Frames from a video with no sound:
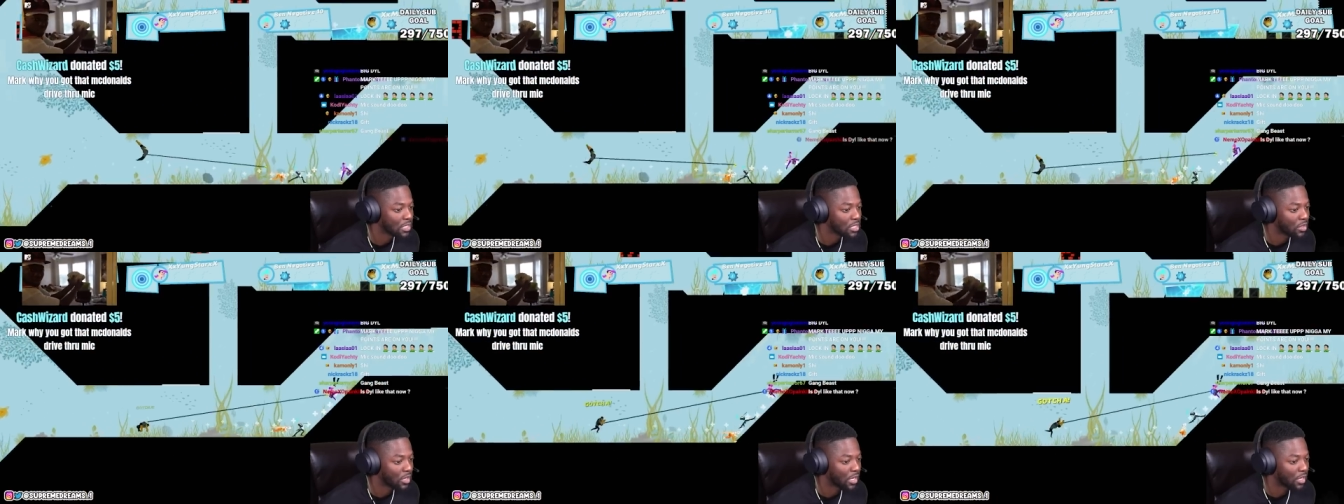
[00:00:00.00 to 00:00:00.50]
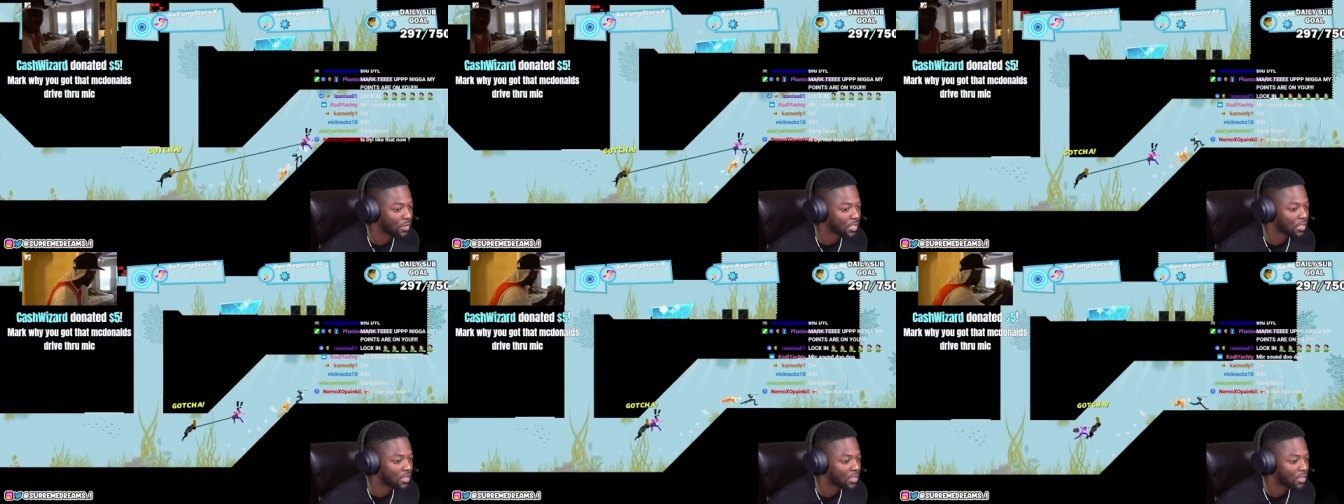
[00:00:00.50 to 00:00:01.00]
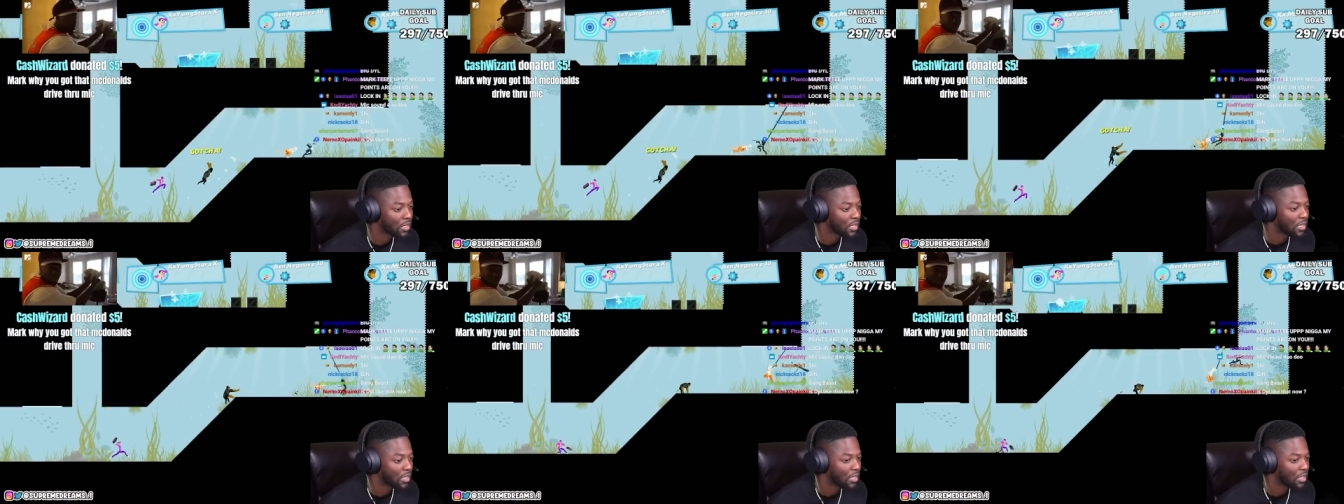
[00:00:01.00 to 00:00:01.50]
Slow down, nigga.
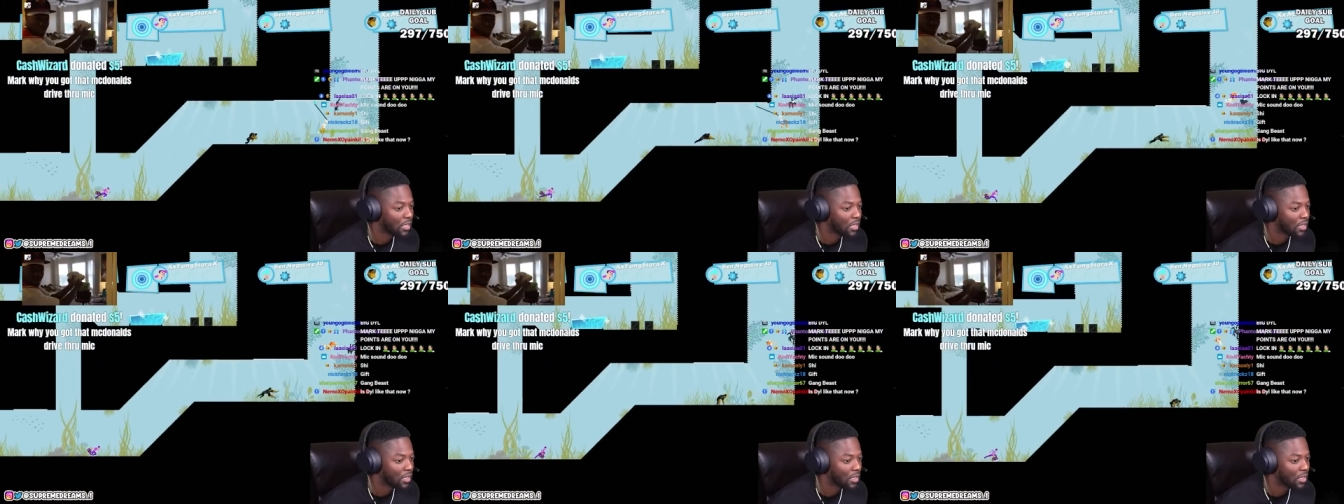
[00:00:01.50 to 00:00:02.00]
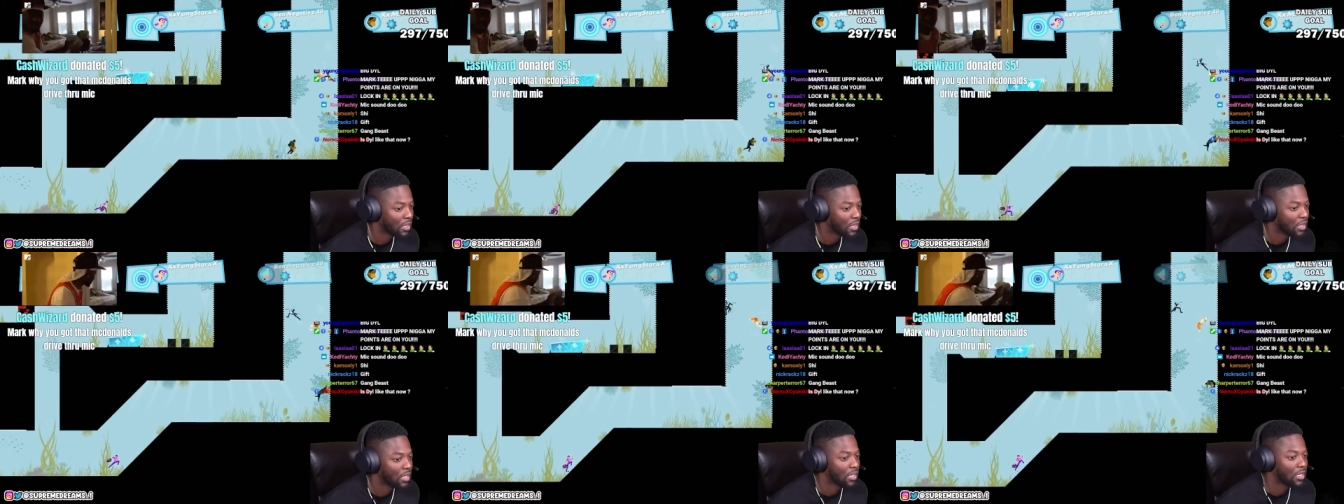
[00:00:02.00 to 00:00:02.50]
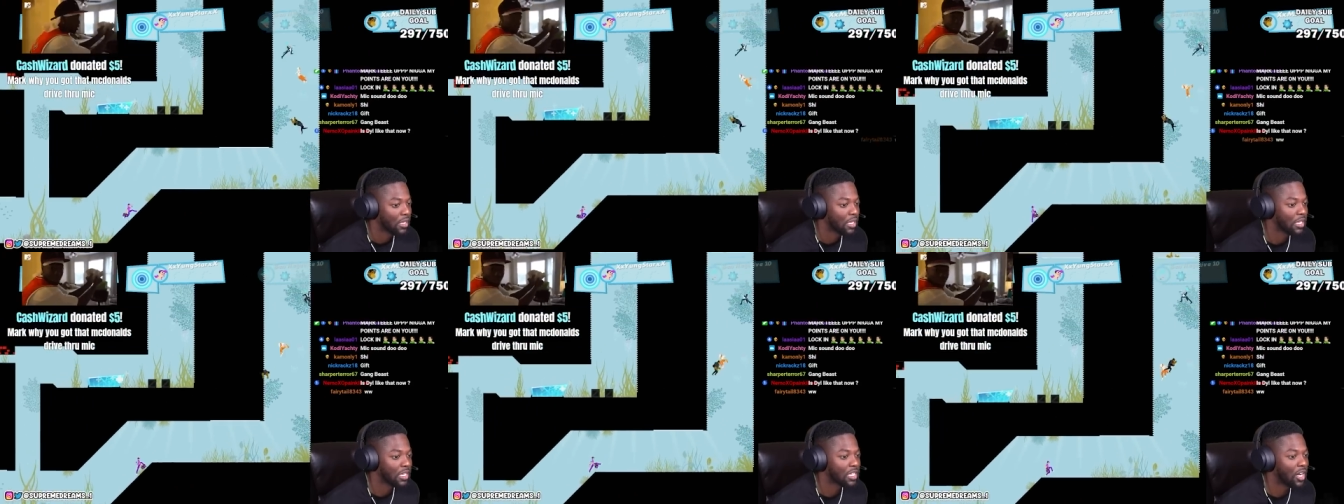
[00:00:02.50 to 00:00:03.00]
Ah! No way,
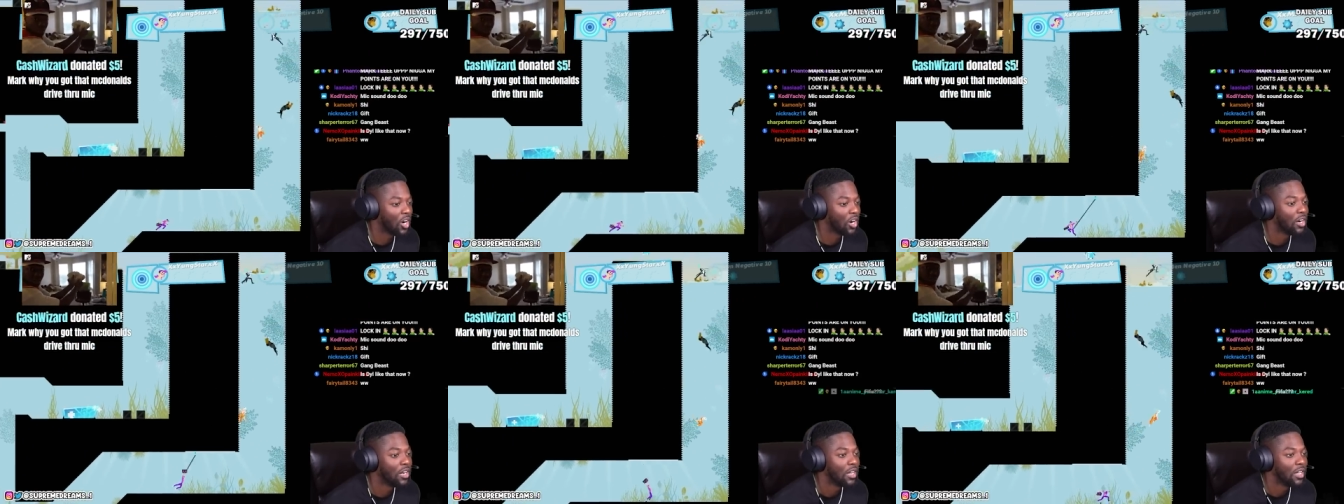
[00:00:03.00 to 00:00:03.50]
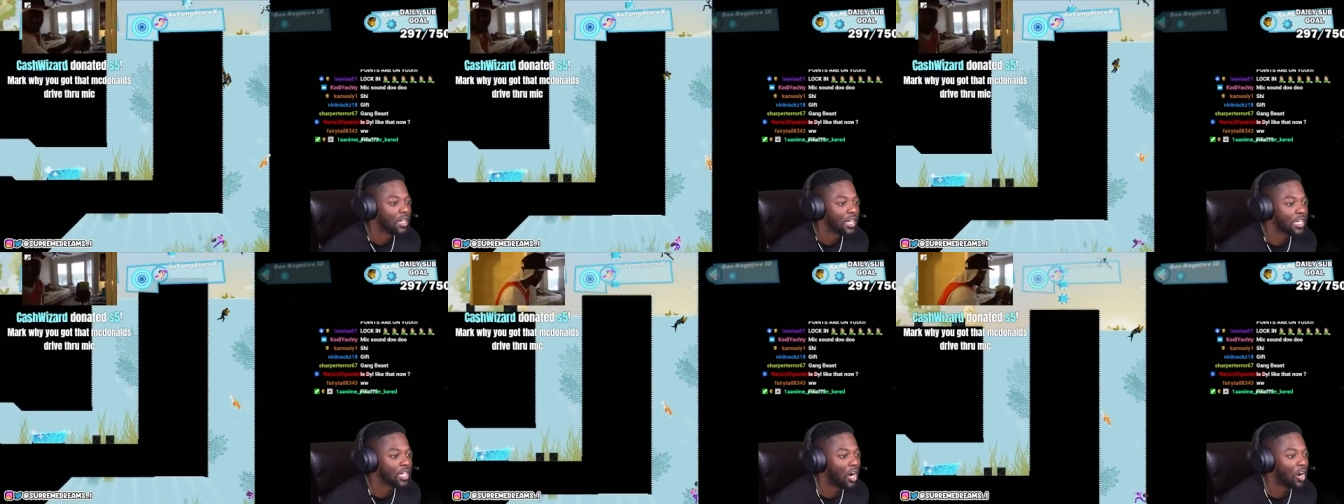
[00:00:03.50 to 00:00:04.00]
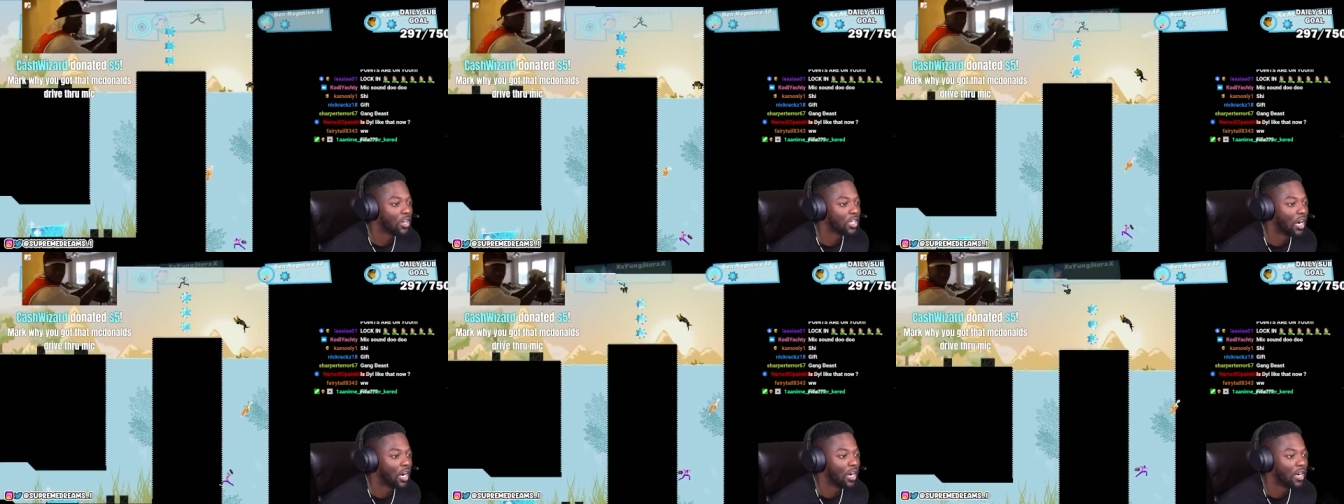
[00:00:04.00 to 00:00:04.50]
bro! Your, na your name came Keep up. Going,
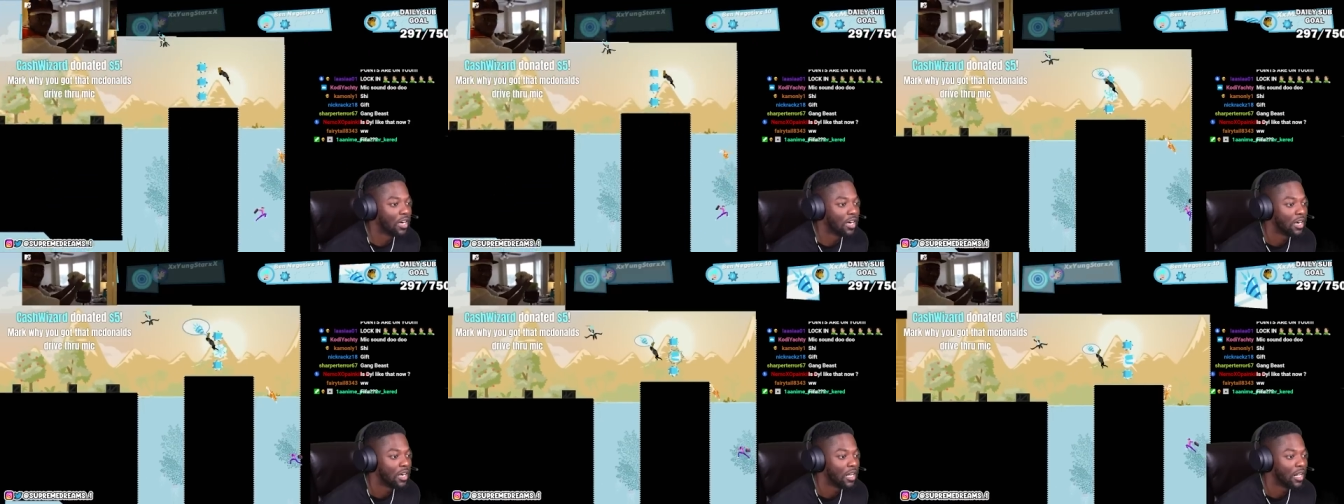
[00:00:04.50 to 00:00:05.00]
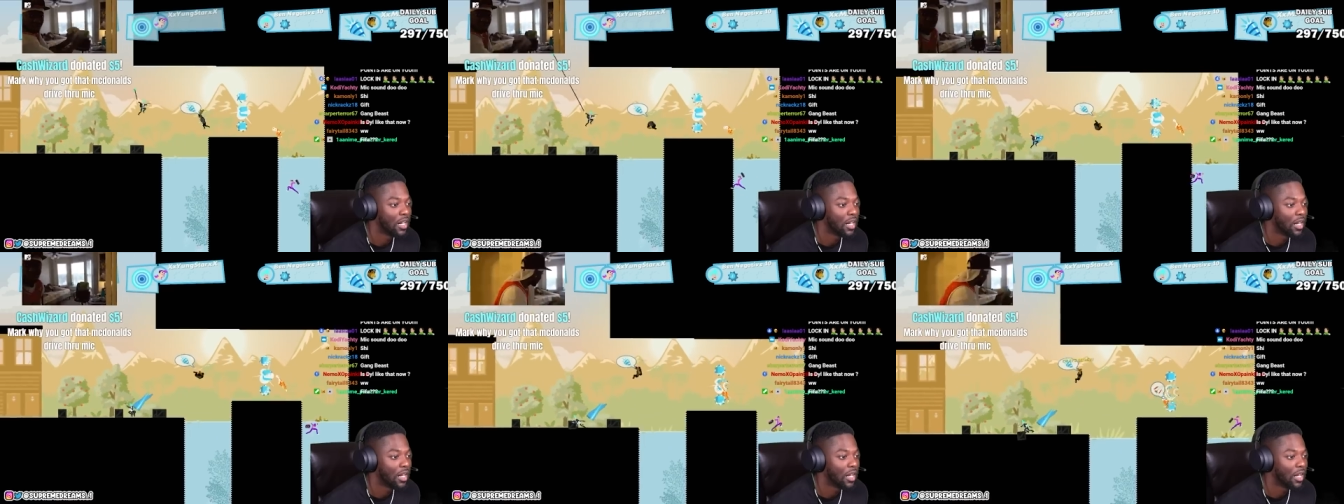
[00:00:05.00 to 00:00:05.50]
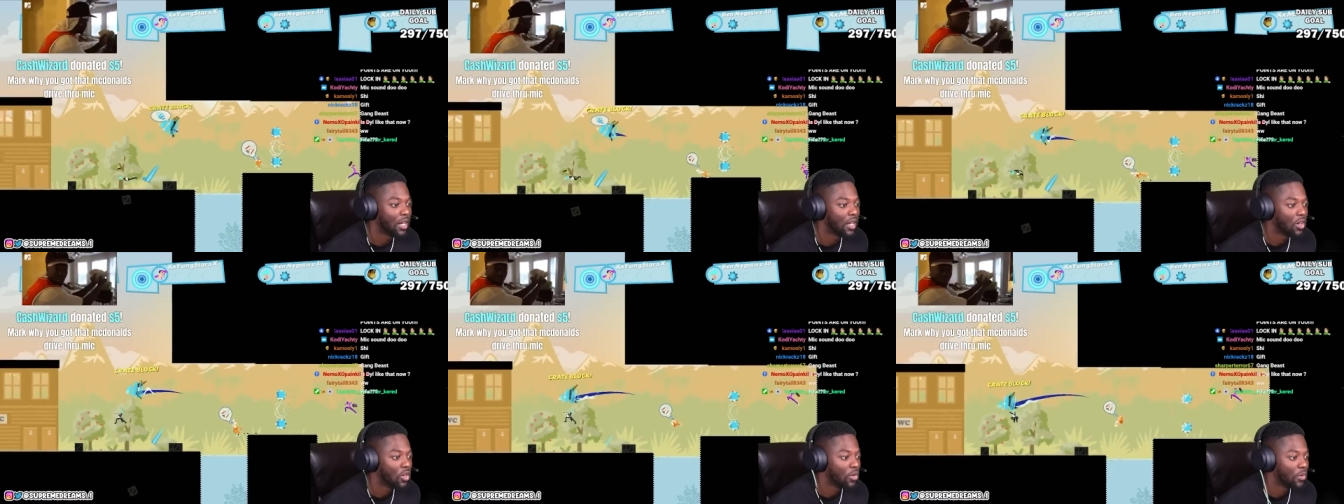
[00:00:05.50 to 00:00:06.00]
your name came up,
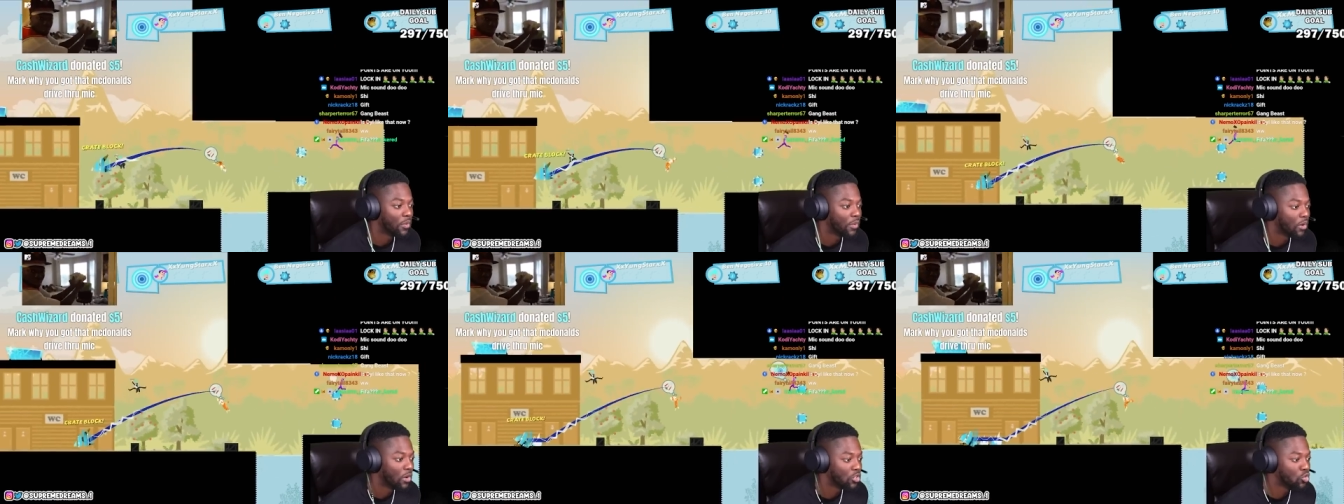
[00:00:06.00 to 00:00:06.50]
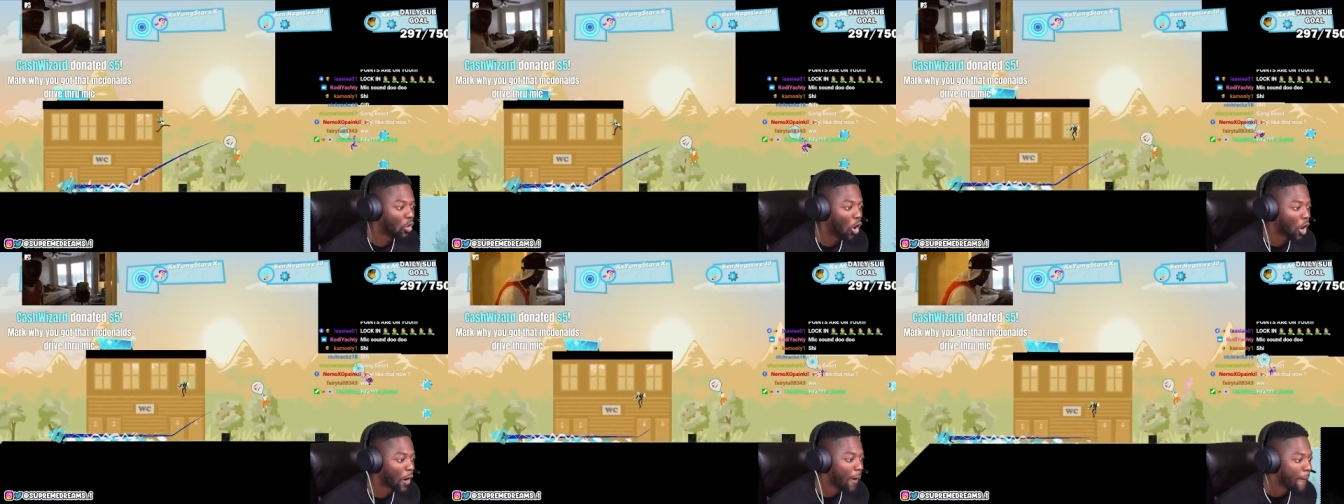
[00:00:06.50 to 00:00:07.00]
nigga. You are.